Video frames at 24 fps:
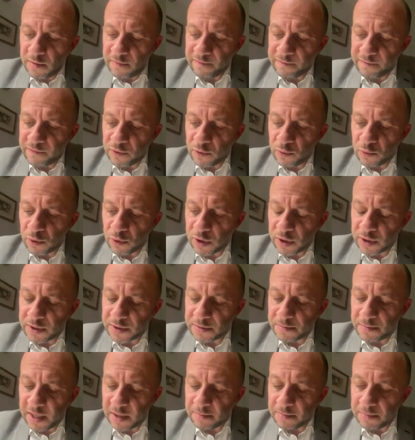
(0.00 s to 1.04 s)
few
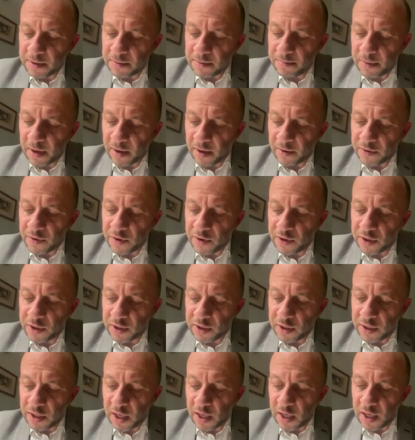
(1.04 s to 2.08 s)
words maybe about
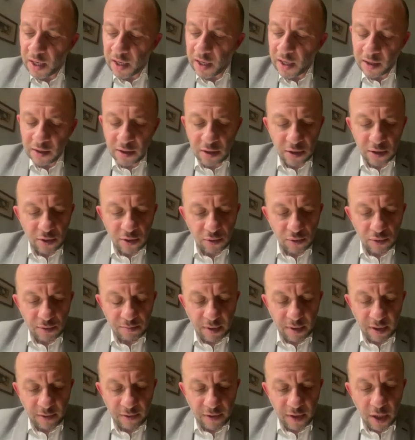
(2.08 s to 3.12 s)
the
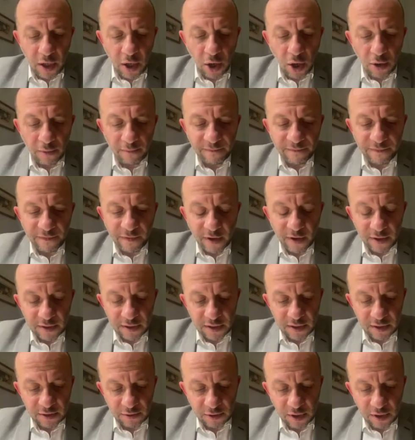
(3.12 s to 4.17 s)
home front
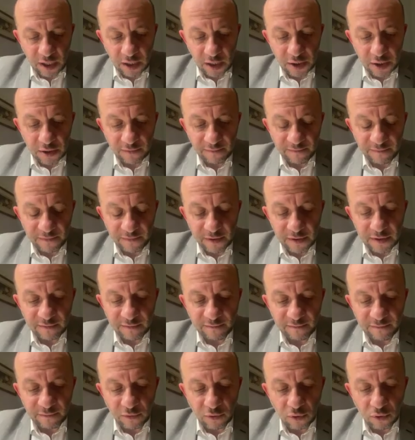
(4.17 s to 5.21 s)
situation. First
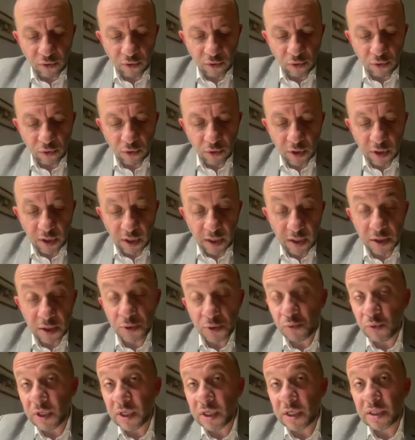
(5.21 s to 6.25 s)
of all,
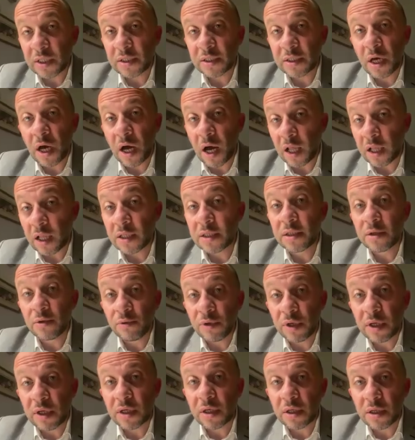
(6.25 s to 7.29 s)
this week is a holiday
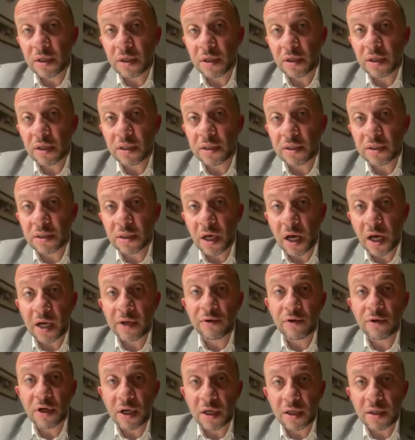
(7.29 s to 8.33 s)
week. It's
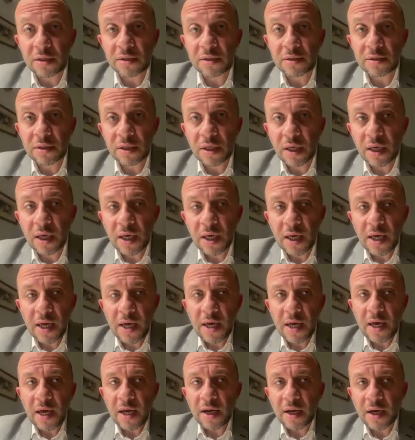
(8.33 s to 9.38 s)
Hanukkah.
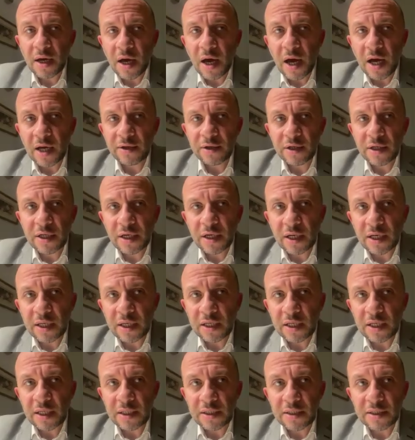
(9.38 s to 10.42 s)
And Hanukkah
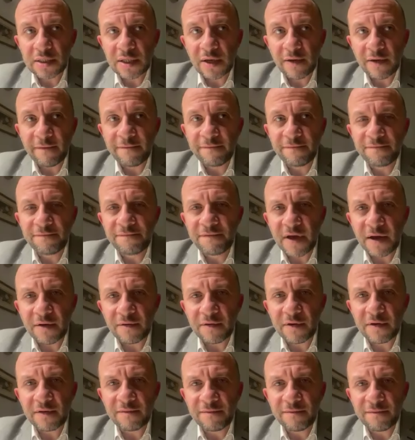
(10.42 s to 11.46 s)
is a
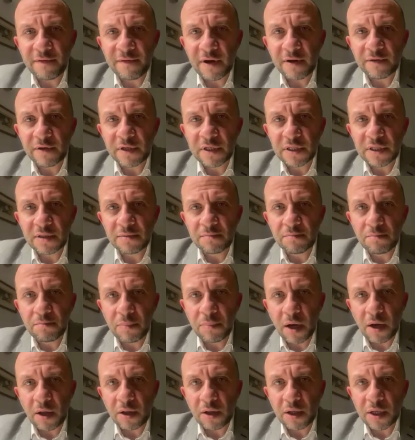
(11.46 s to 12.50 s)
very, very
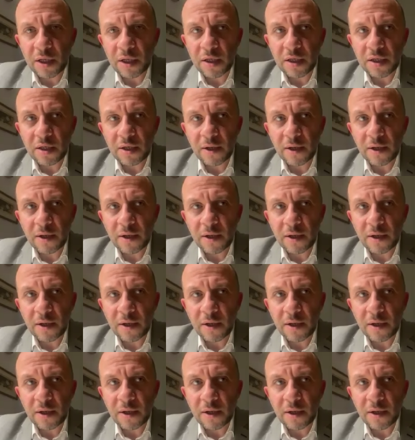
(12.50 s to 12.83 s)
symbolic